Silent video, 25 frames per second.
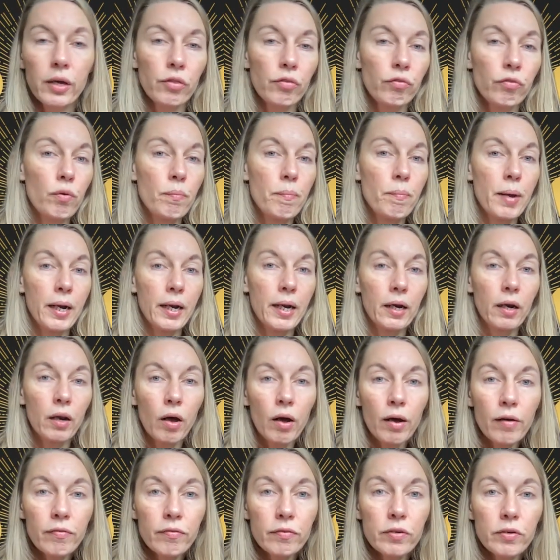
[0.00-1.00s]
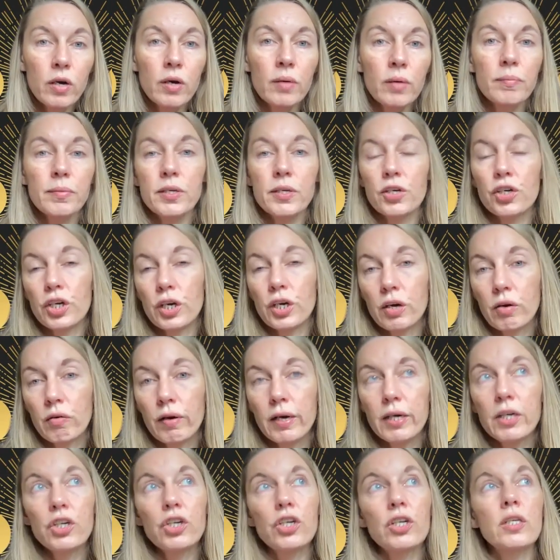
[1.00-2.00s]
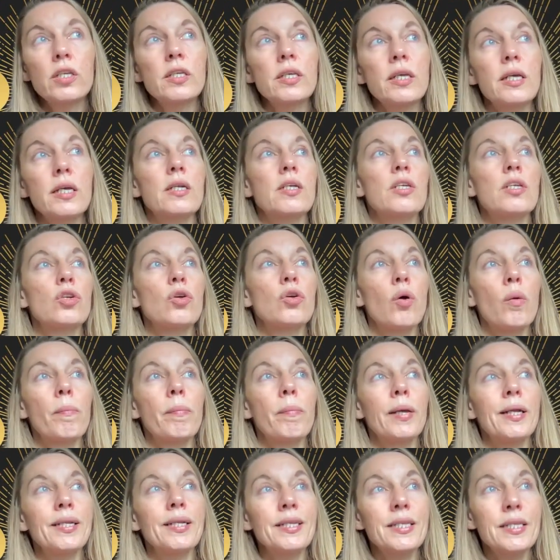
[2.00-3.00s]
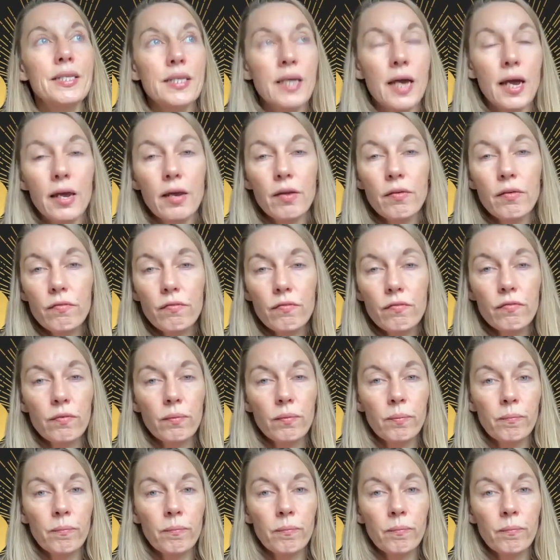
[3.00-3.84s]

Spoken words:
and through many lifetimes and generations, it has not been safe,